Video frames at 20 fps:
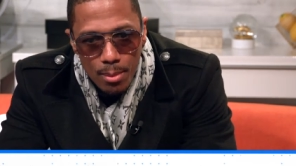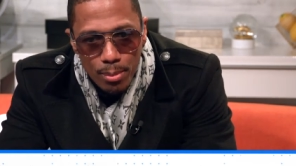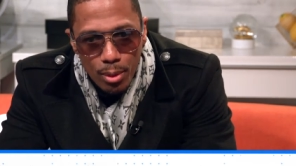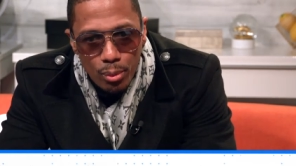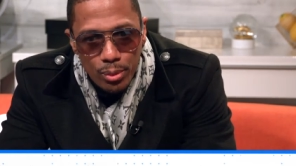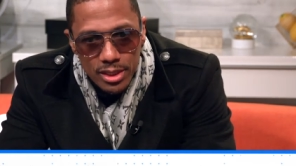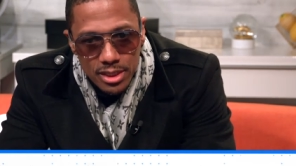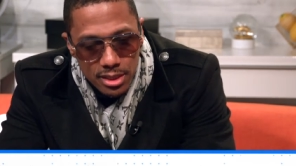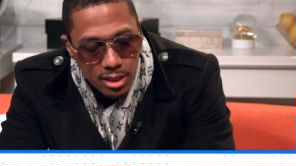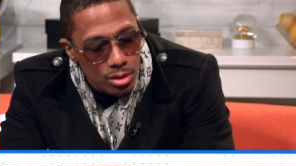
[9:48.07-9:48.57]
but
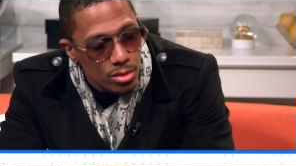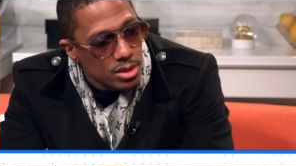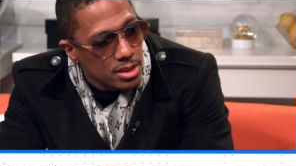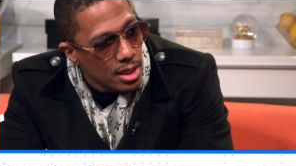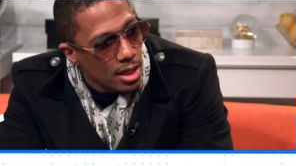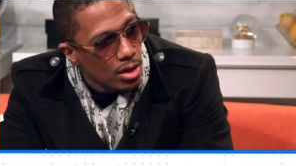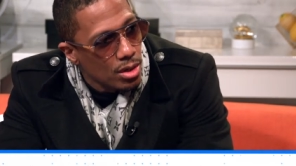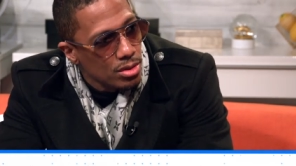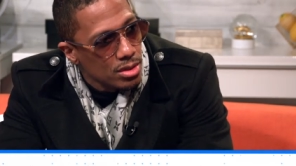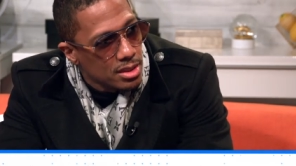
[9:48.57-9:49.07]
we still
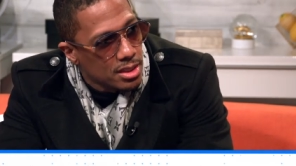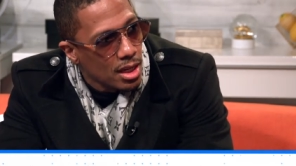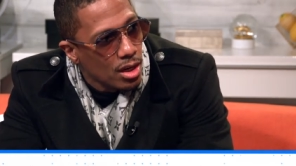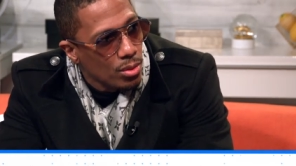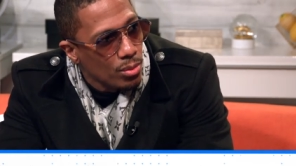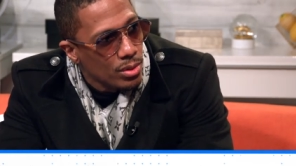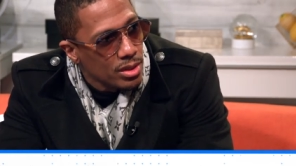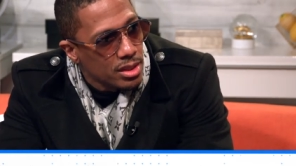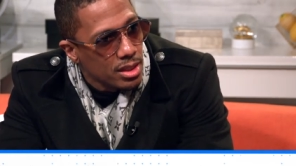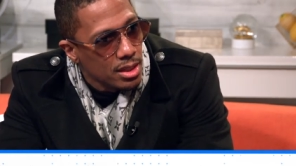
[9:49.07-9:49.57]

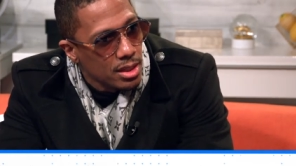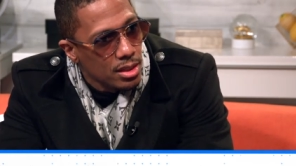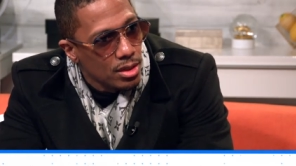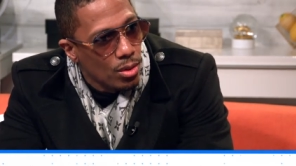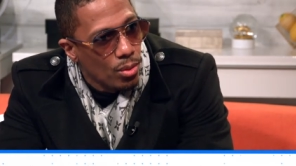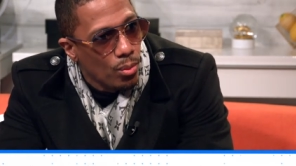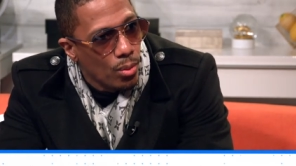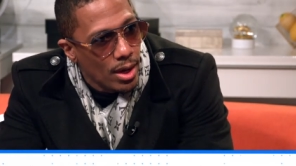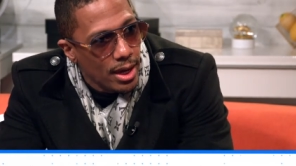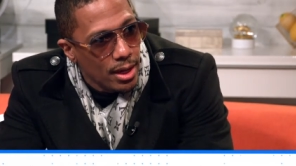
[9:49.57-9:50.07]
dealt with it in
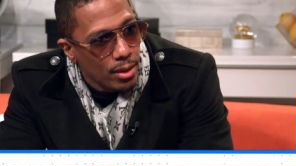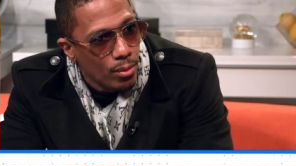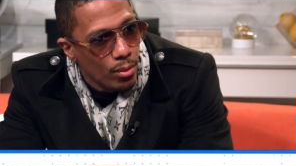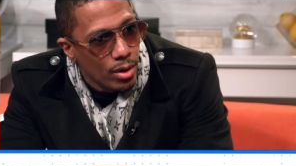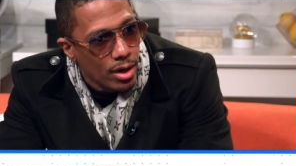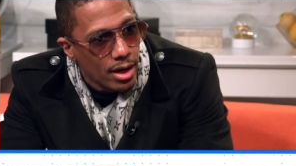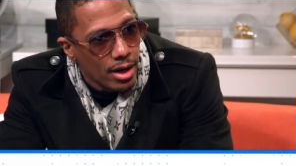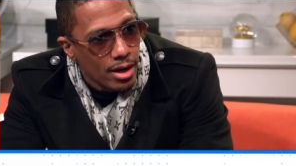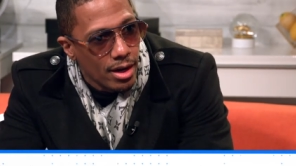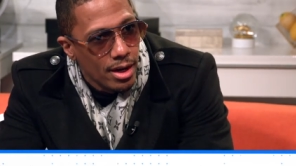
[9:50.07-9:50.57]
a way
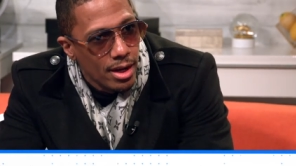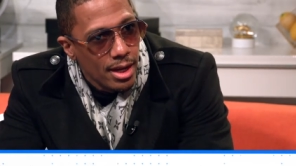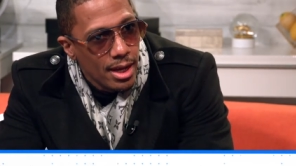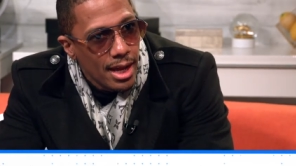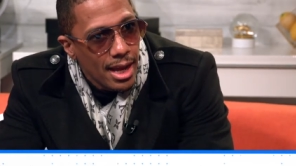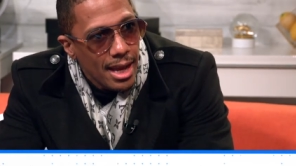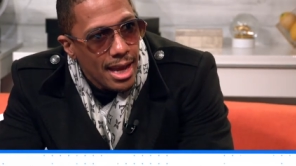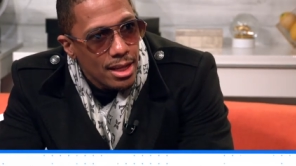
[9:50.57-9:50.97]
where